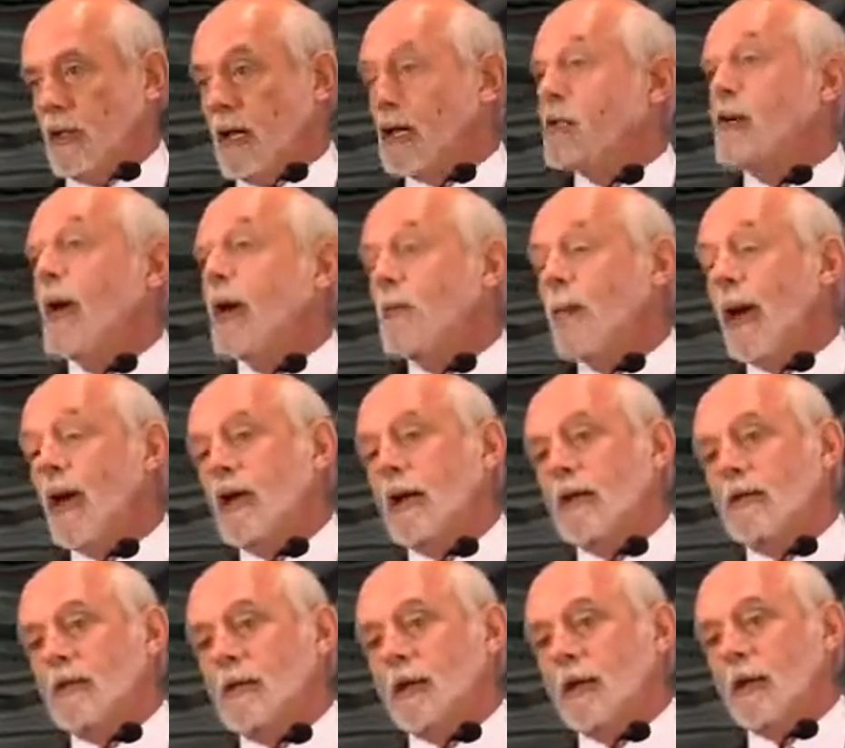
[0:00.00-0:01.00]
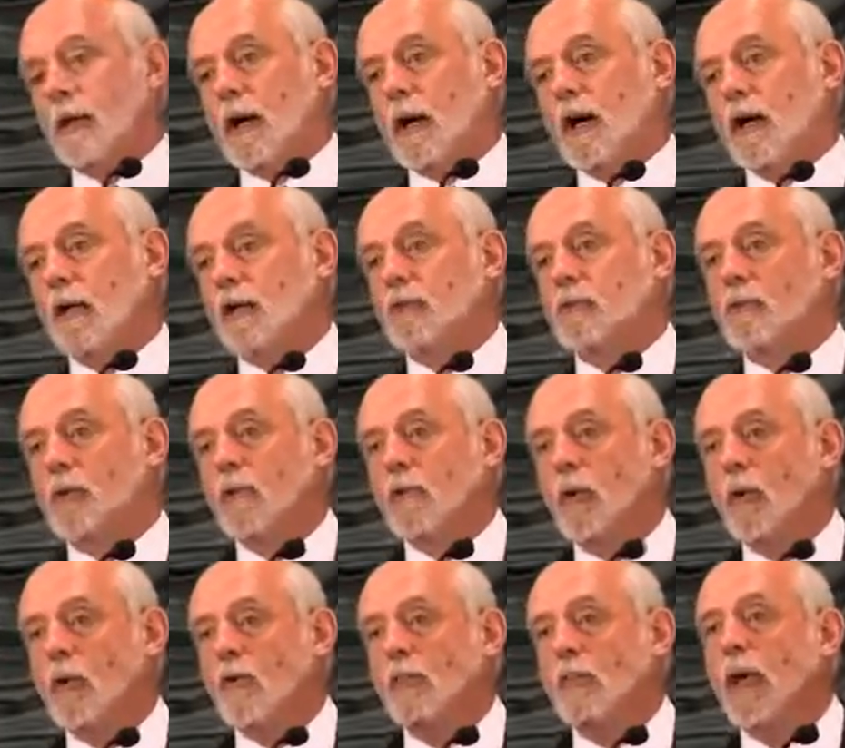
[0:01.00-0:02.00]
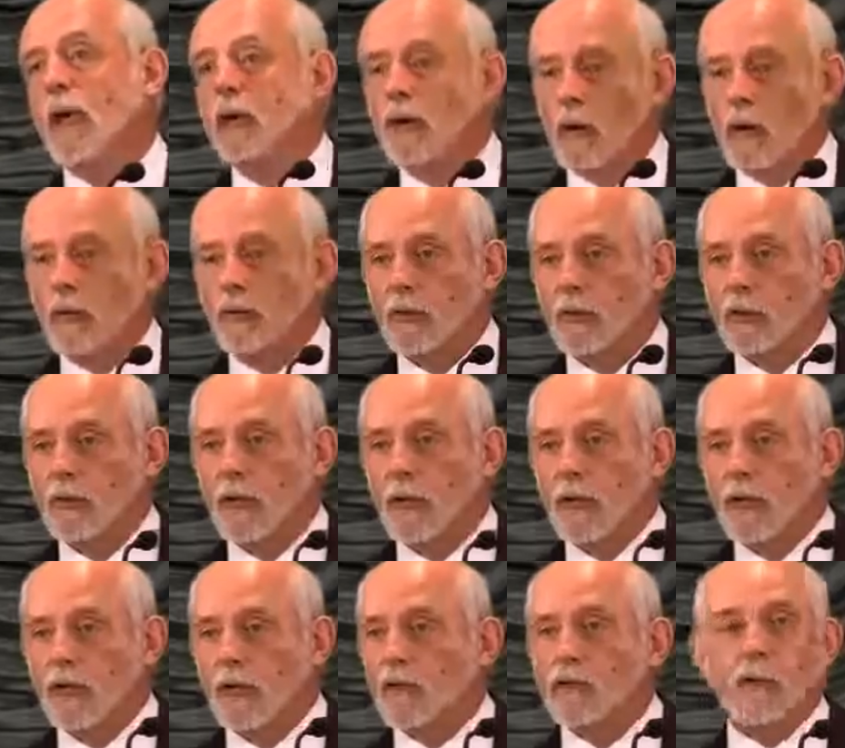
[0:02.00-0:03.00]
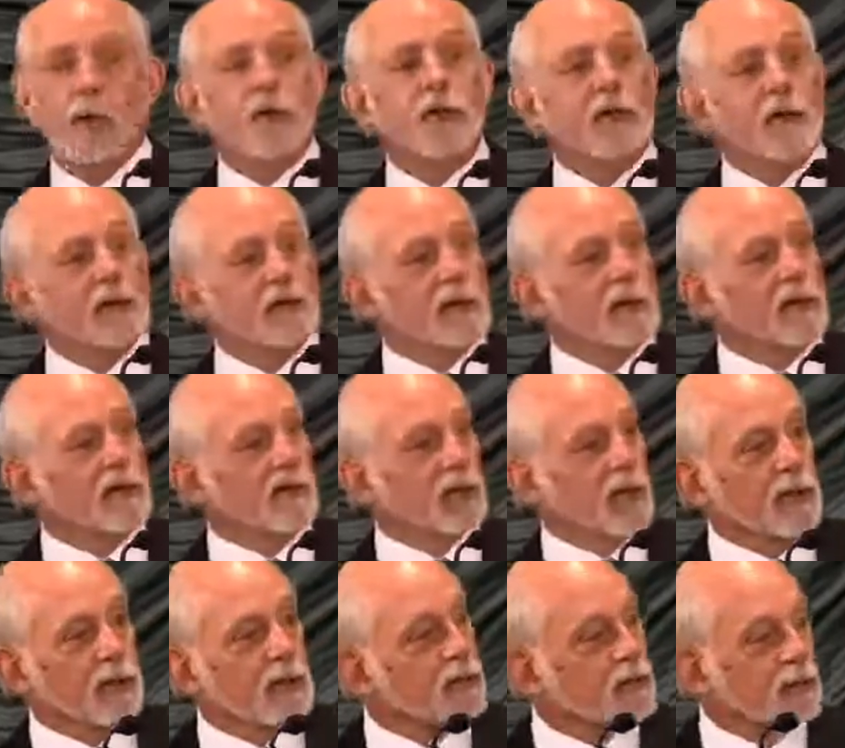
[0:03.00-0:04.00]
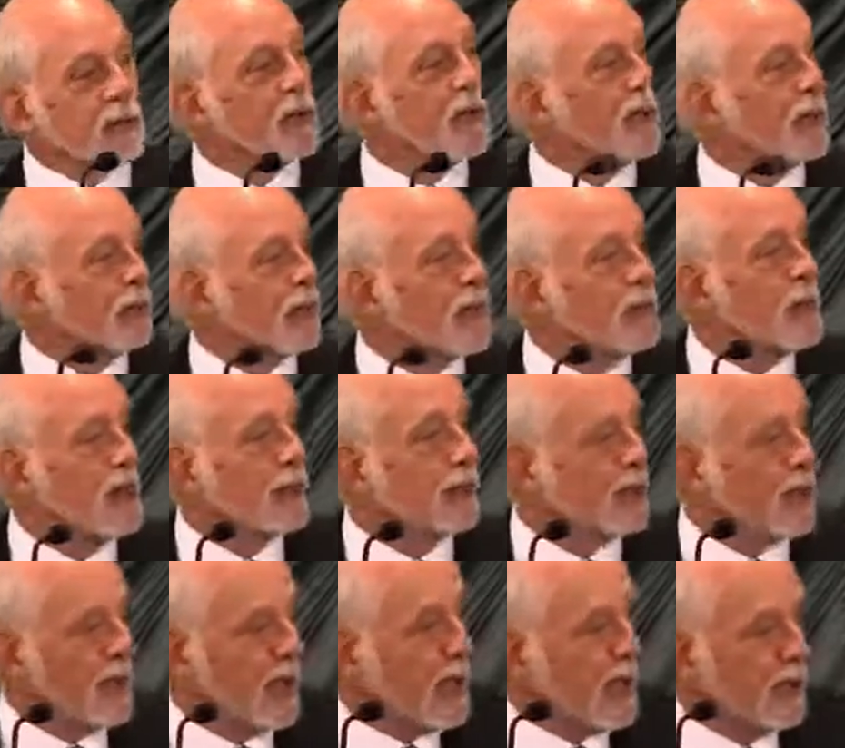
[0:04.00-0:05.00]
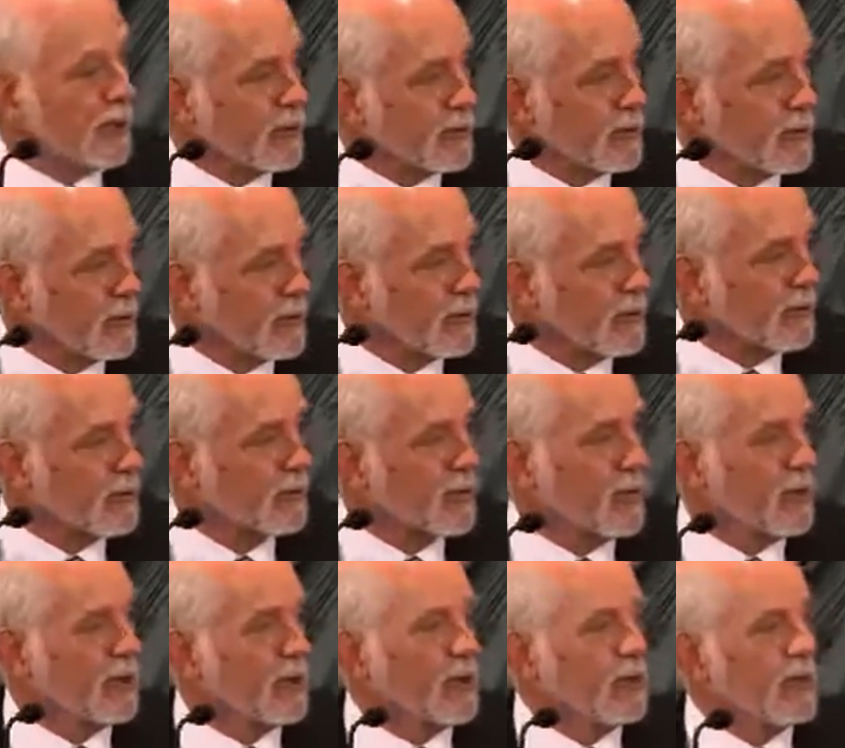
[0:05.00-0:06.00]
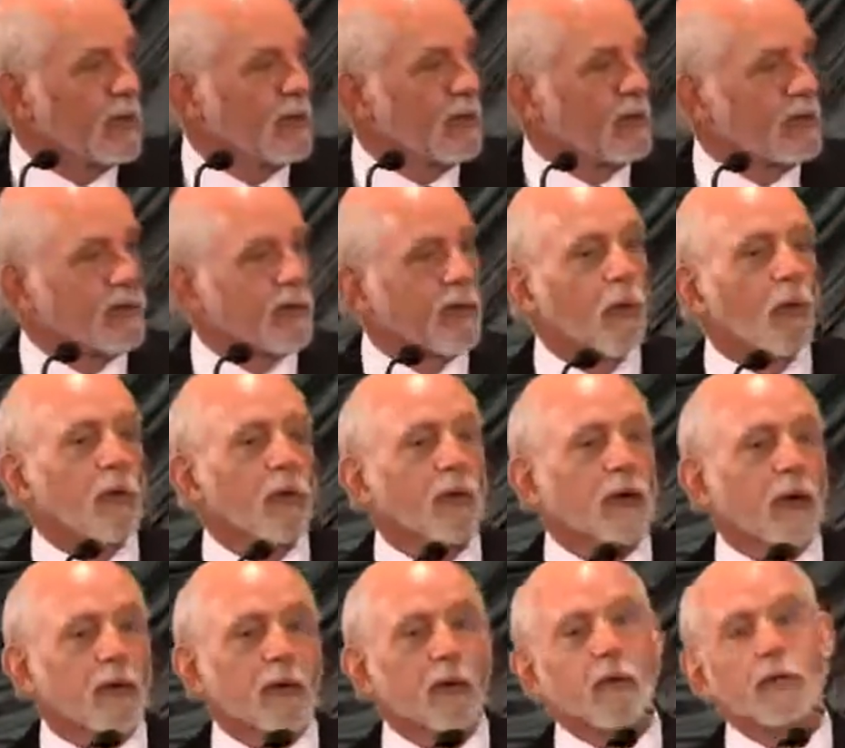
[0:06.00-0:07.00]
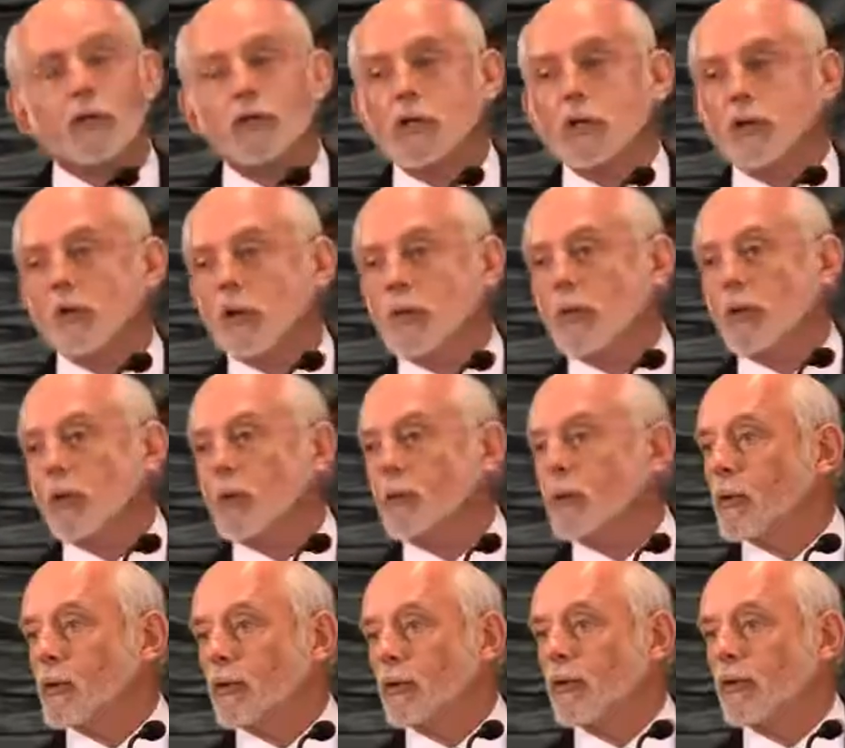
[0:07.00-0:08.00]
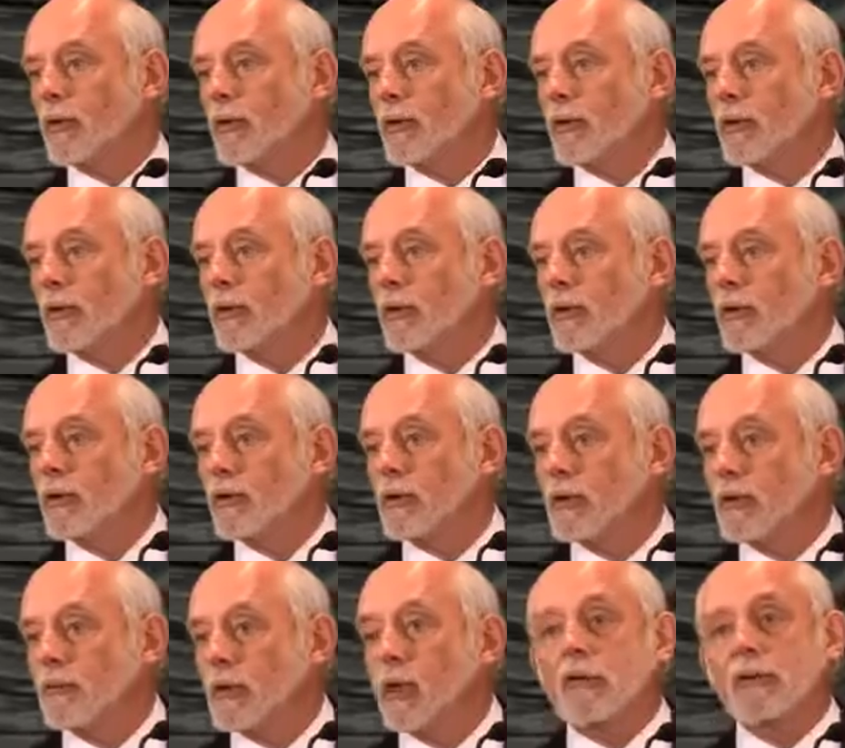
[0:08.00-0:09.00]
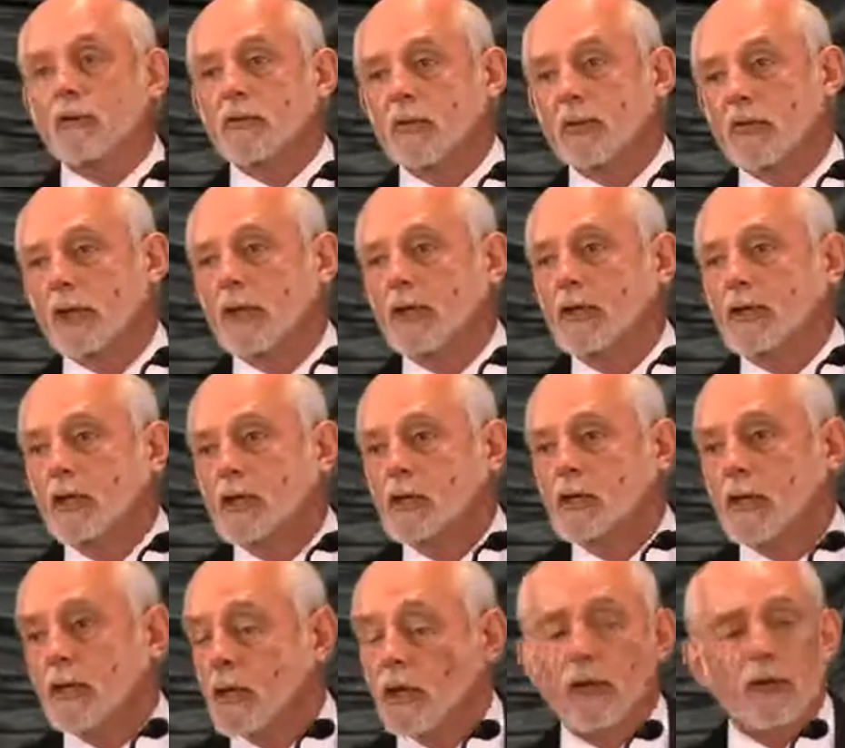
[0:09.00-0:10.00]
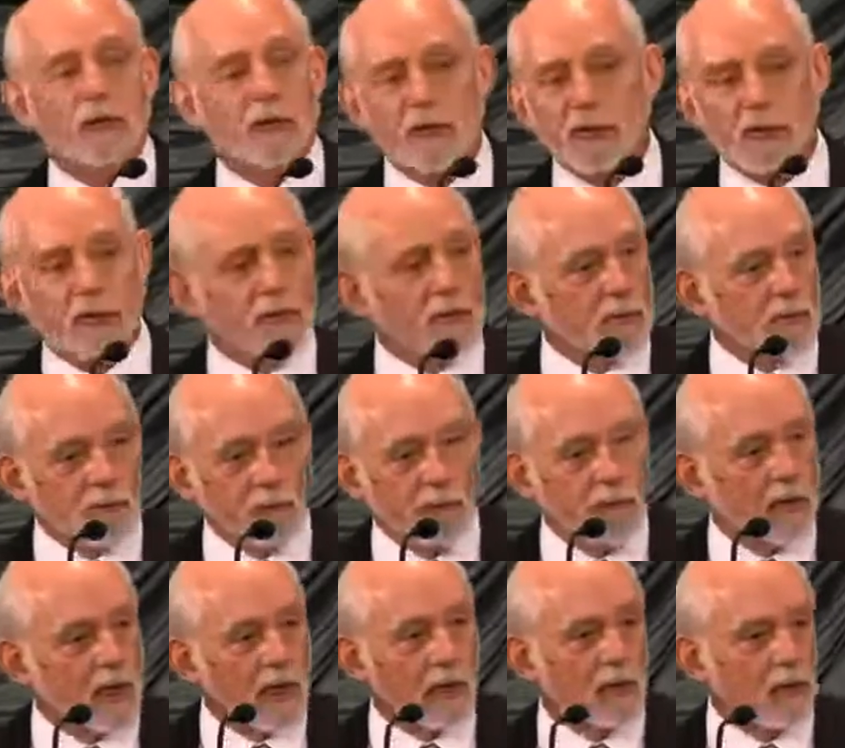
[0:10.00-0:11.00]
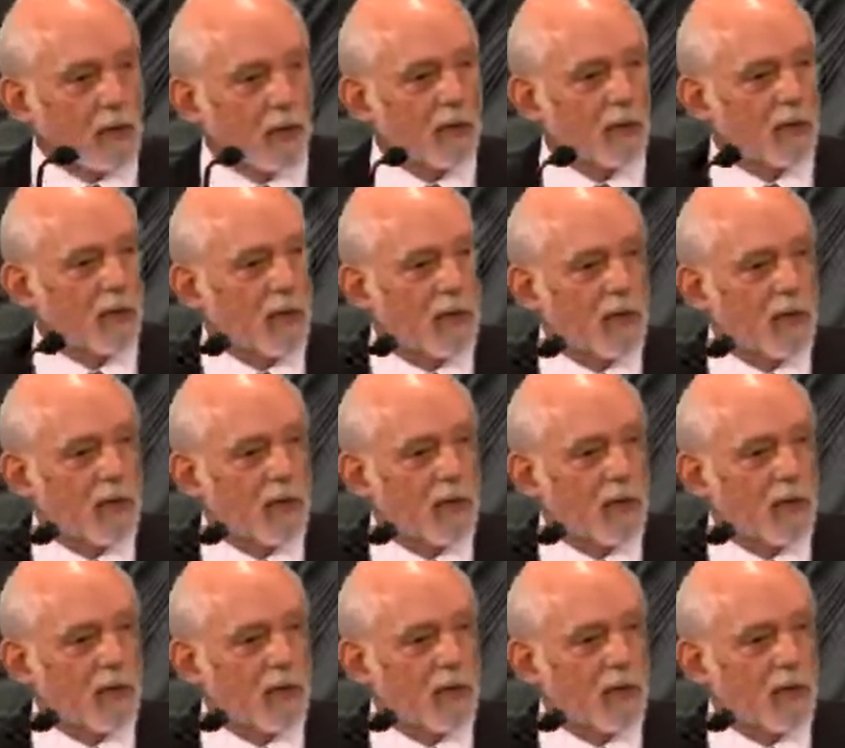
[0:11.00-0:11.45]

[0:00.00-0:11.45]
And Ty Pennington on Extreme Home Makeover is very successful at destroying and rebuilding houses for other charitable purposes because of his ADHD. None of this is true at all.